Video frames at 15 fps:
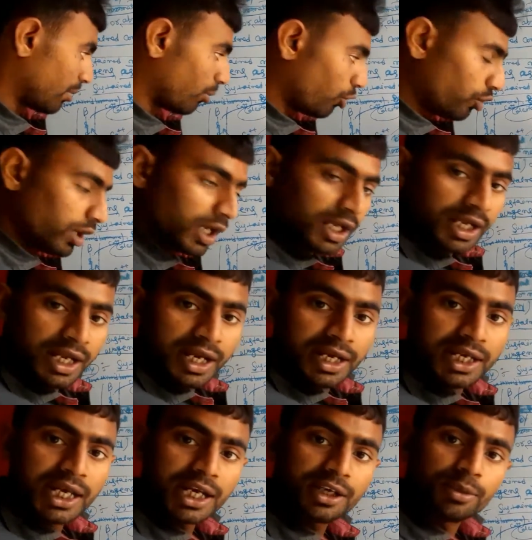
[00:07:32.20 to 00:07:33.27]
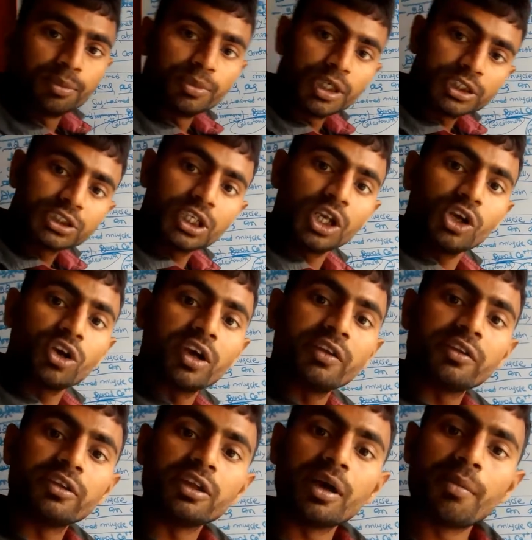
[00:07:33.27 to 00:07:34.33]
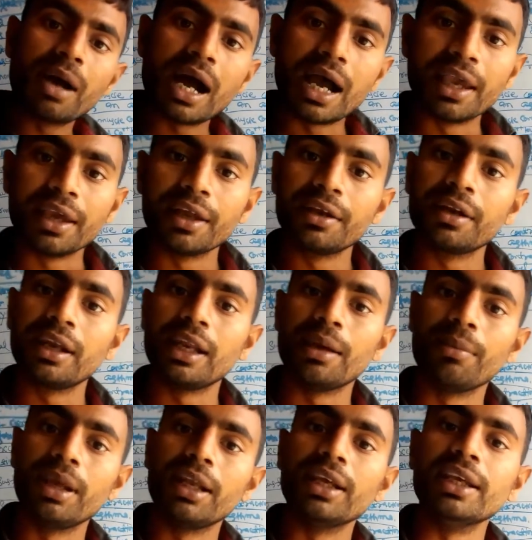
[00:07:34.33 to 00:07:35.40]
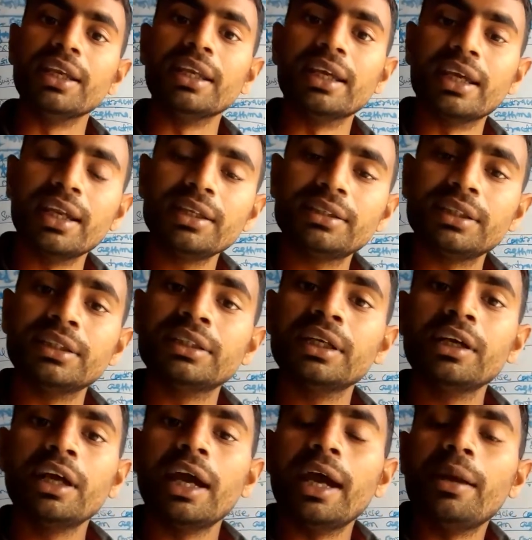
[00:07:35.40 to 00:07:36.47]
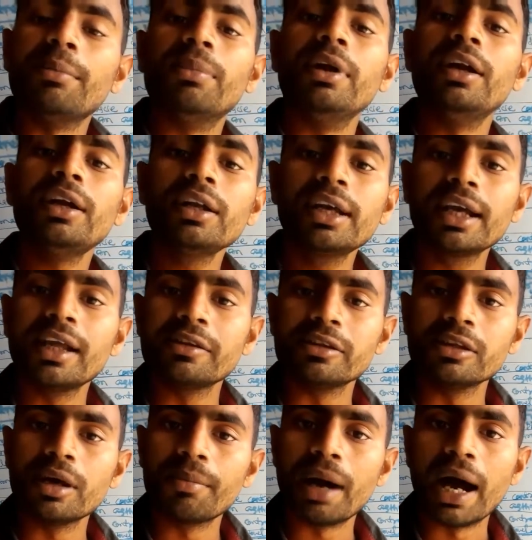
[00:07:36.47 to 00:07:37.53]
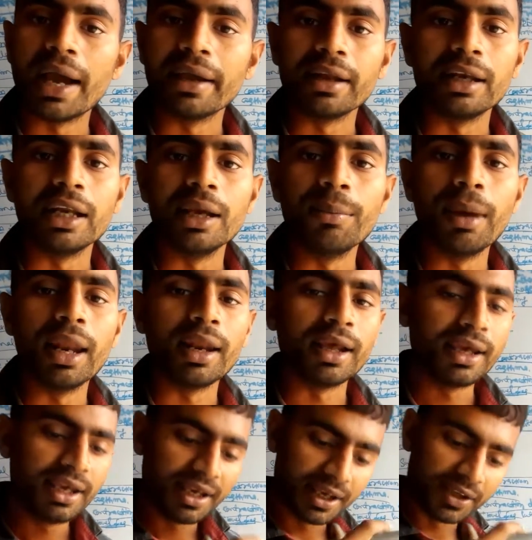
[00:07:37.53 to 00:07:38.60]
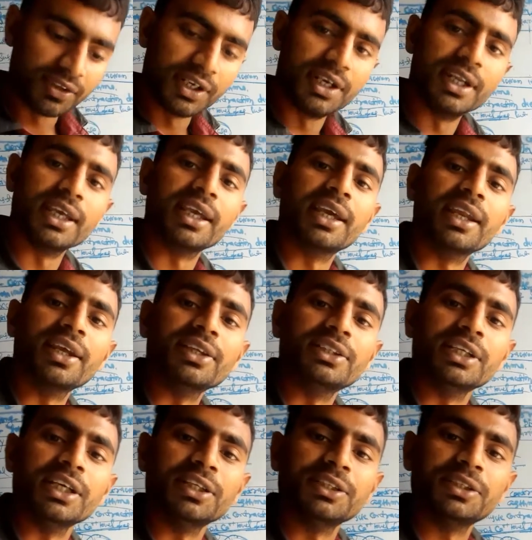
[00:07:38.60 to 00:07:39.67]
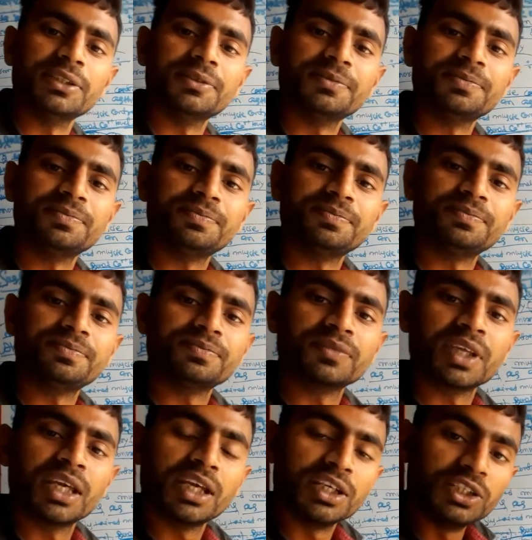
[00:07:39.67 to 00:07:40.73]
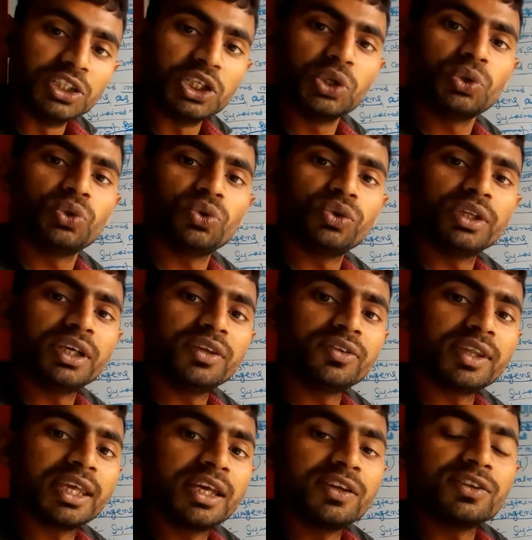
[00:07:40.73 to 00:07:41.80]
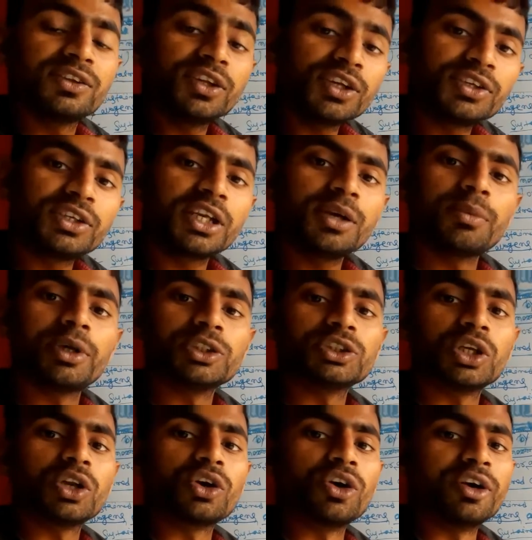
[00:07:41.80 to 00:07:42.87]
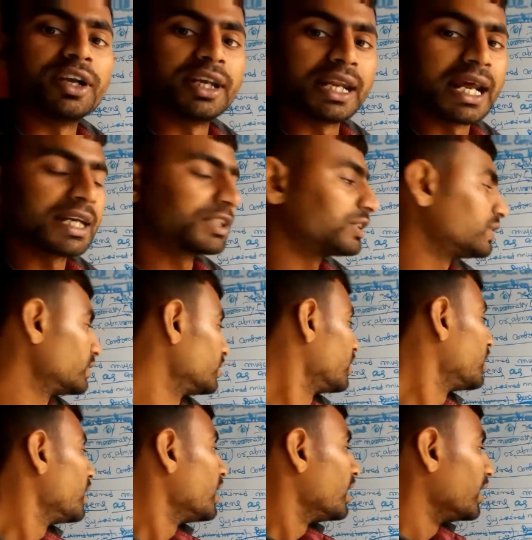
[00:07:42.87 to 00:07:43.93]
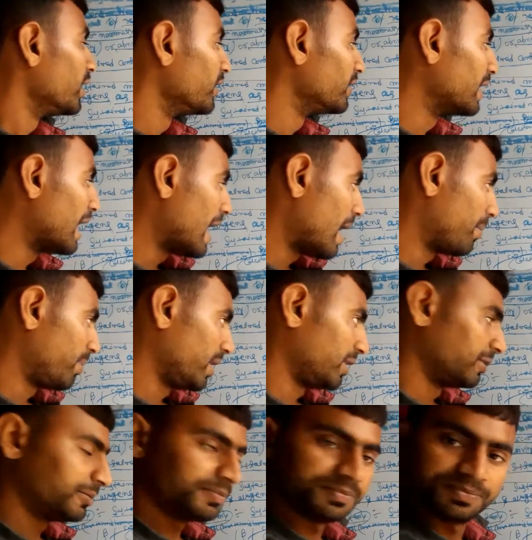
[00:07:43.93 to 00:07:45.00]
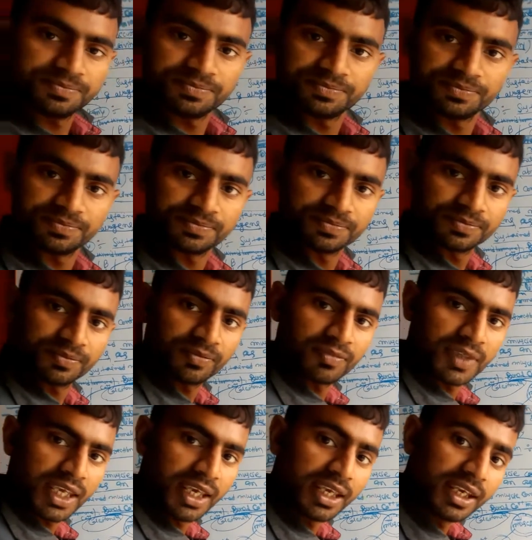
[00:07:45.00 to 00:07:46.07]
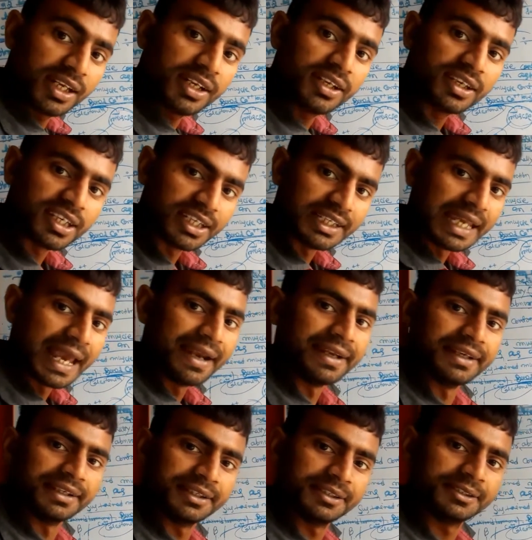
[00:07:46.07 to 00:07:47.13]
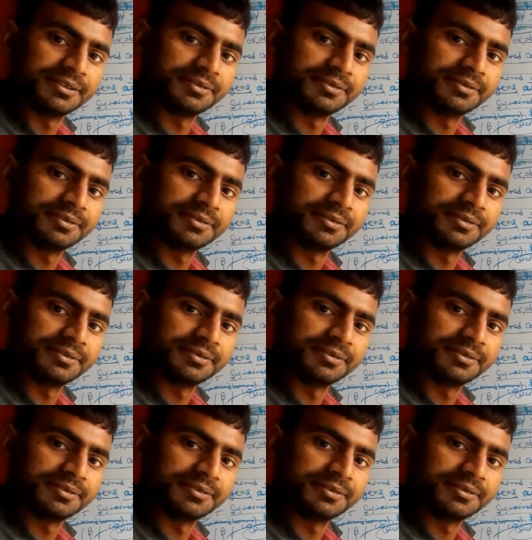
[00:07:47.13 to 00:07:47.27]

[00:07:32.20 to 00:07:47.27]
hormone, that muscle calcium ion level increases and blood calcium ion level is decreases. Due to this, sustained muscle contraction is happening in titanium.